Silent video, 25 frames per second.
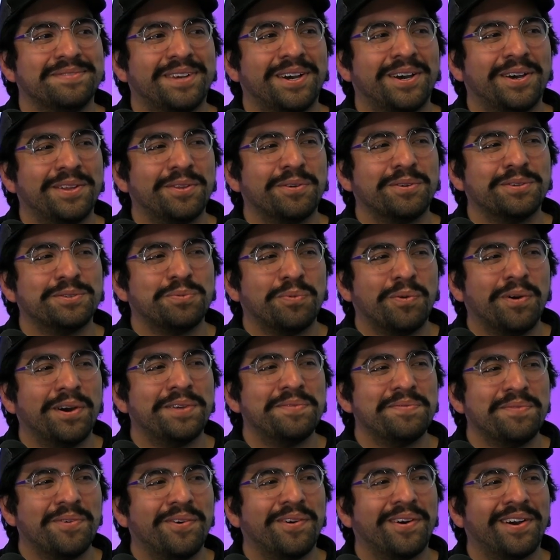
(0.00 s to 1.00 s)
Oh, there was
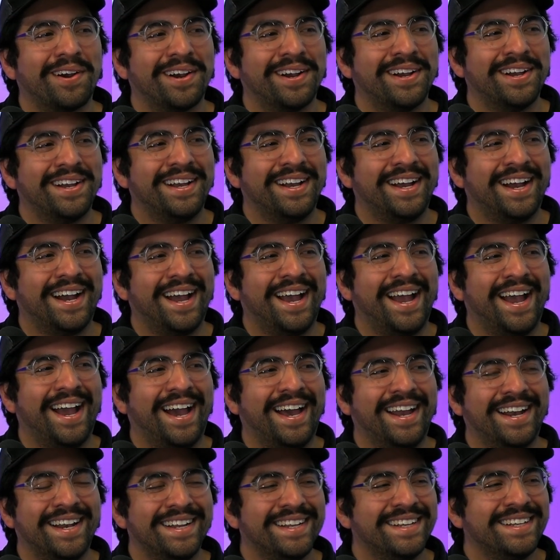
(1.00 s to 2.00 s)
one more I
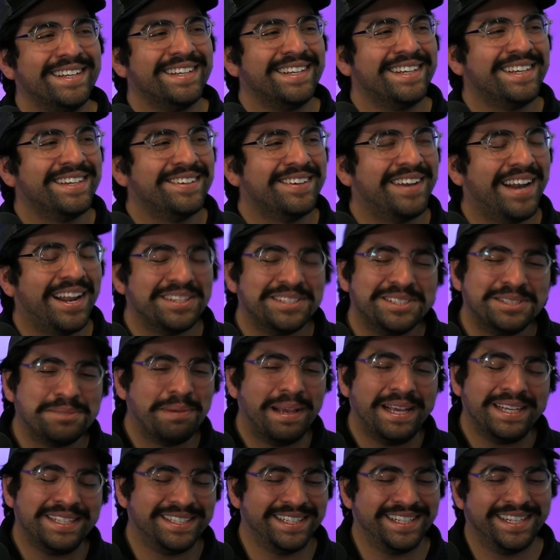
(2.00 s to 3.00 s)
had, but I'm
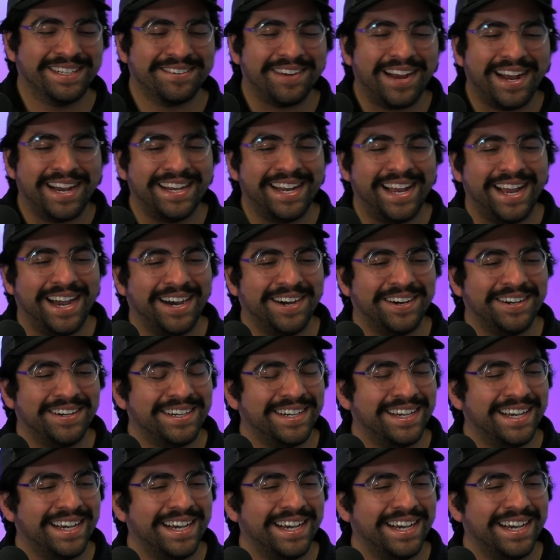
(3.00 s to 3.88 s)
spacing it right now.